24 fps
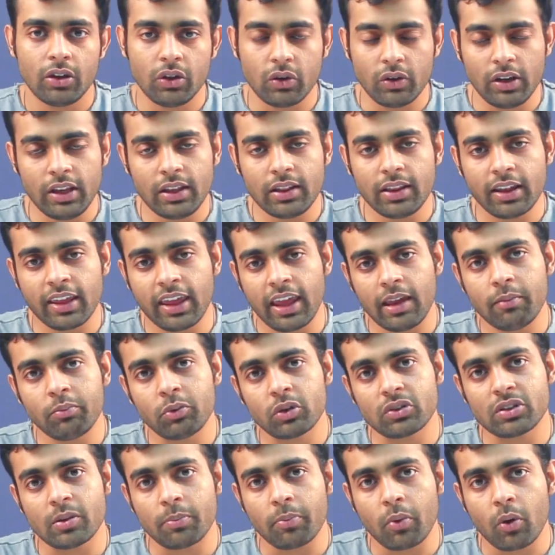You need the
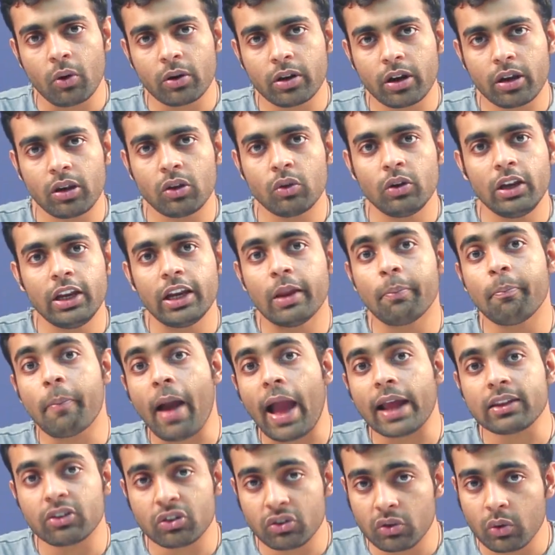game to support it. You need a
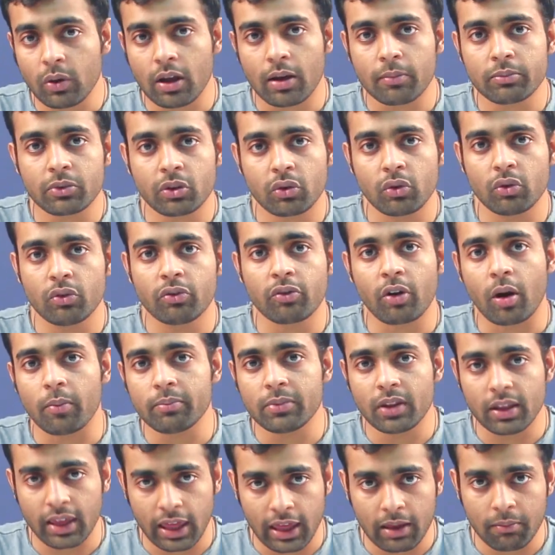patch to come through from the